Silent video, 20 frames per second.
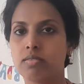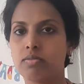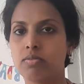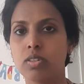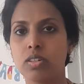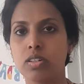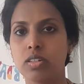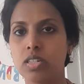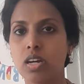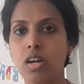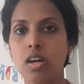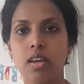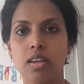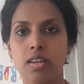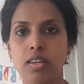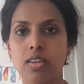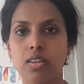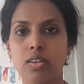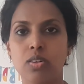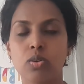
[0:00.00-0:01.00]
will die
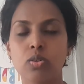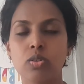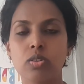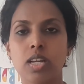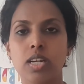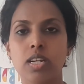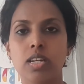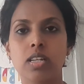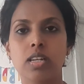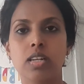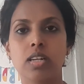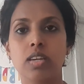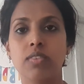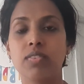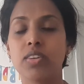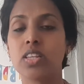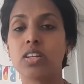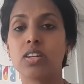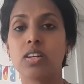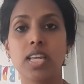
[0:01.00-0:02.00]
you know that
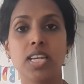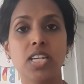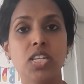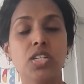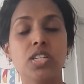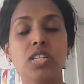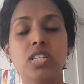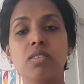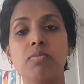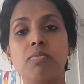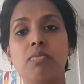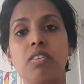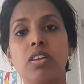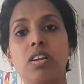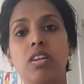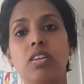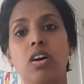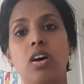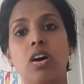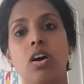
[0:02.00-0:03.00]
even the relationship
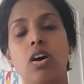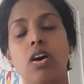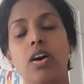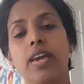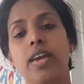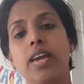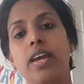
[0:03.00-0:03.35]
will die